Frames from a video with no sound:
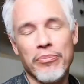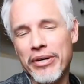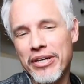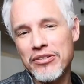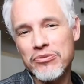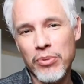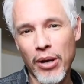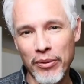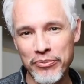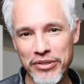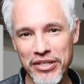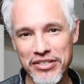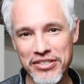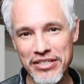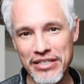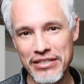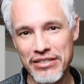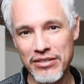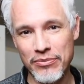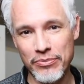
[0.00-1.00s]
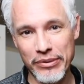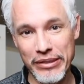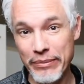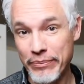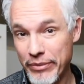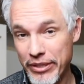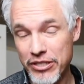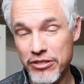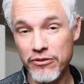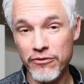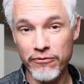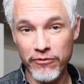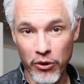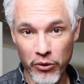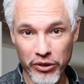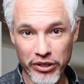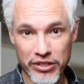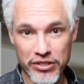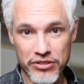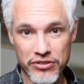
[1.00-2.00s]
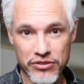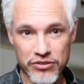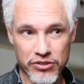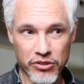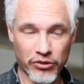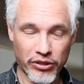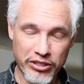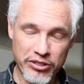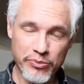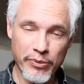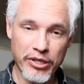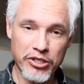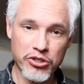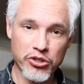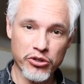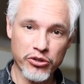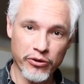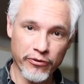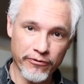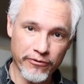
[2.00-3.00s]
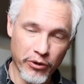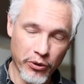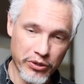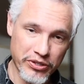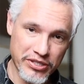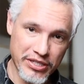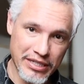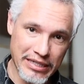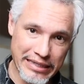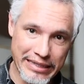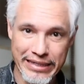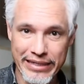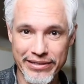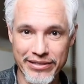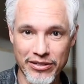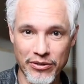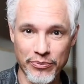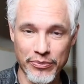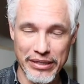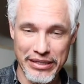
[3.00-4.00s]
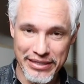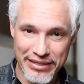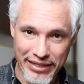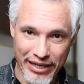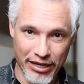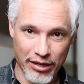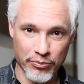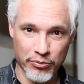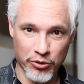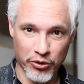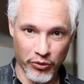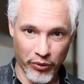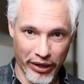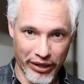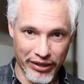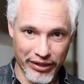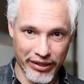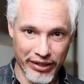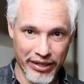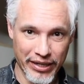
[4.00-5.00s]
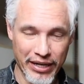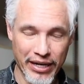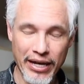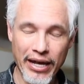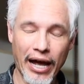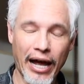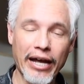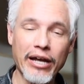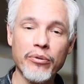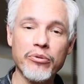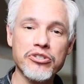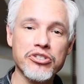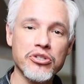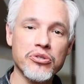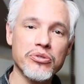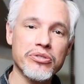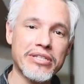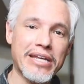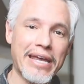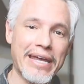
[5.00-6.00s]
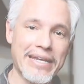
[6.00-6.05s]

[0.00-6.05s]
the biggest problems I see is simply missed focus. So let's make sure your focusing system is set up correctly. I always use